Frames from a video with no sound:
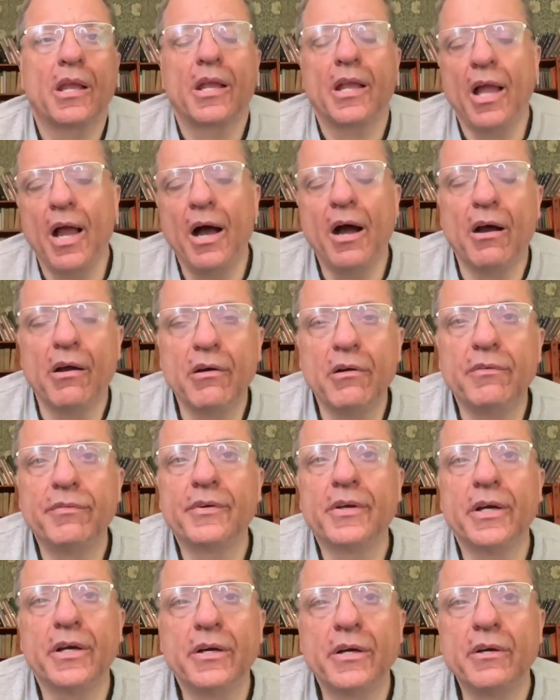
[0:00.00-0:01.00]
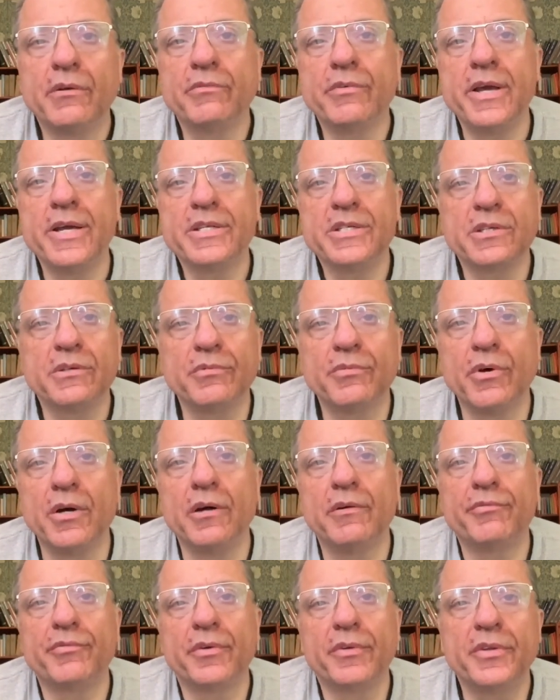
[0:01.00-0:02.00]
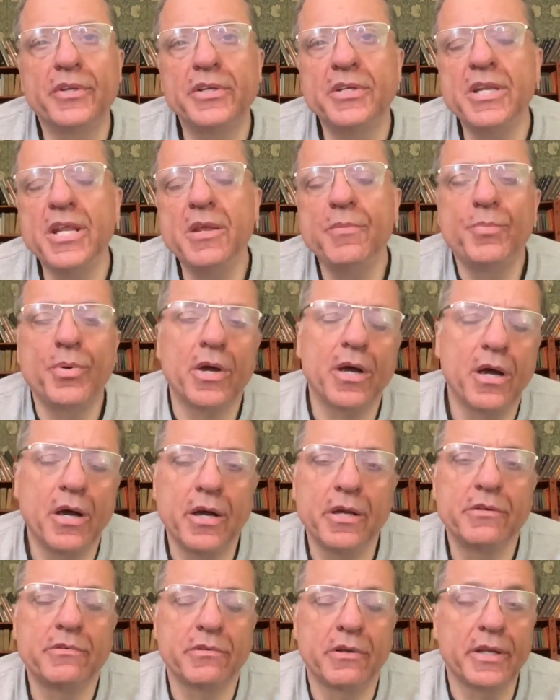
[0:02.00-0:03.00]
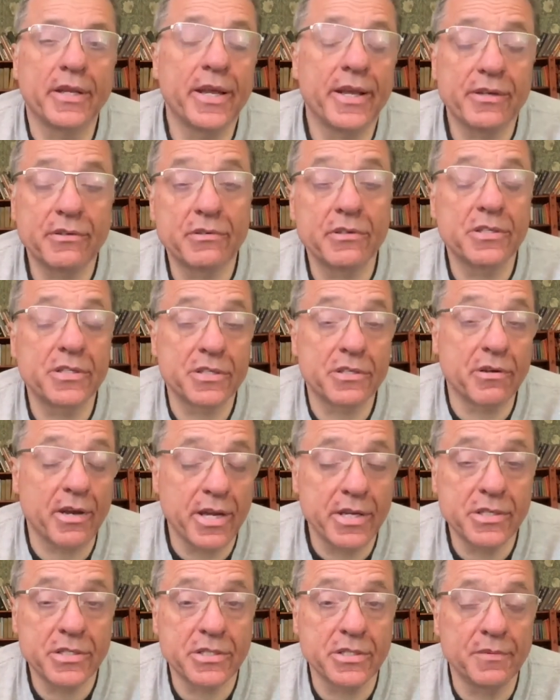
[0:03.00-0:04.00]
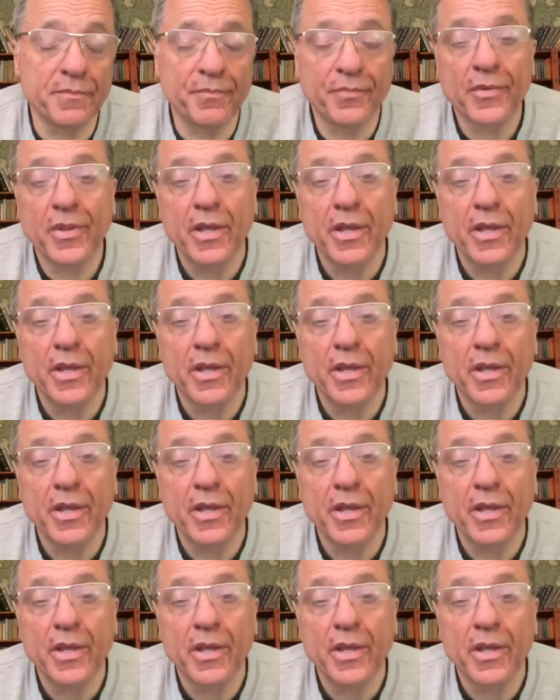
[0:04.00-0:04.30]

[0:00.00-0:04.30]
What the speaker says: Kakhovka reservoir from the Dnieper hydroelectric station.